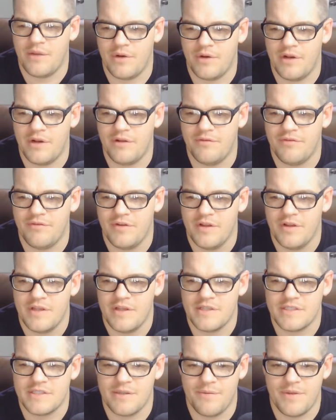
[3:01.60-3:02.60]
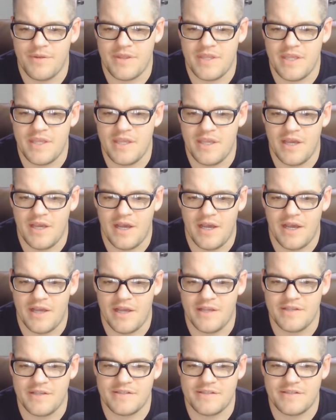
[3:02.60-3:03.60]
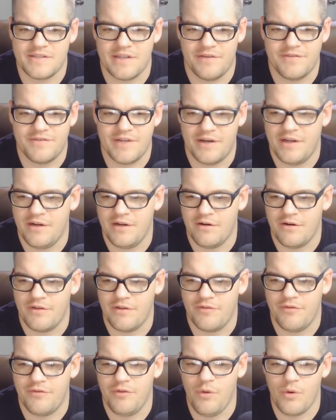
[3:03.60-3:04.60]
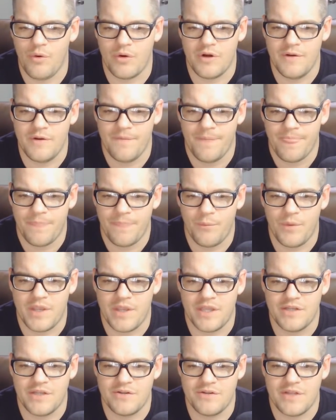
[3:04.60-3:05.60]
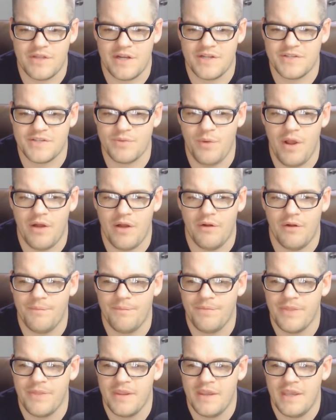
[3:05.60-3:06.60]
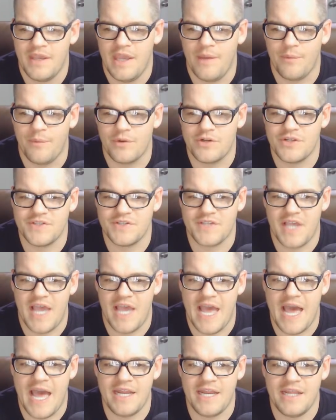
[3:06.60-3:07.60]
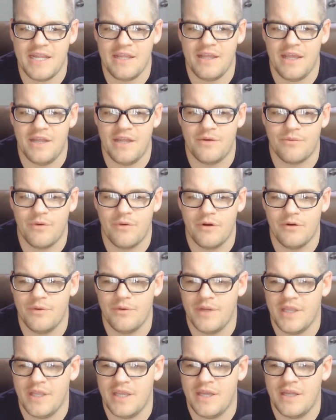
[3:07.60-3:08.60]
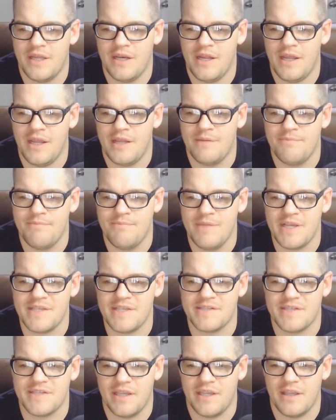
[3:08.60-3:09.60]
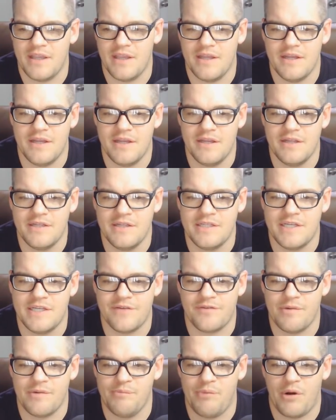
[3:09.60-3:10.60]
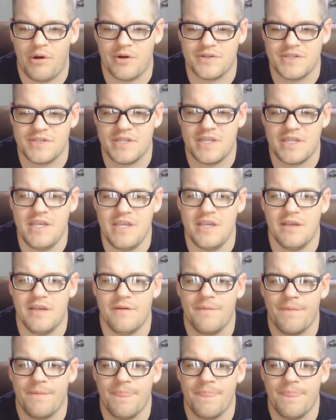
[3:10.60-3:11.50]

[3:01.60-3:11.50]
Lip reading: rid of some of the stuff down here on the floor, we can do that as well. And we're just adding and rotoing in and mixing different parts of the key.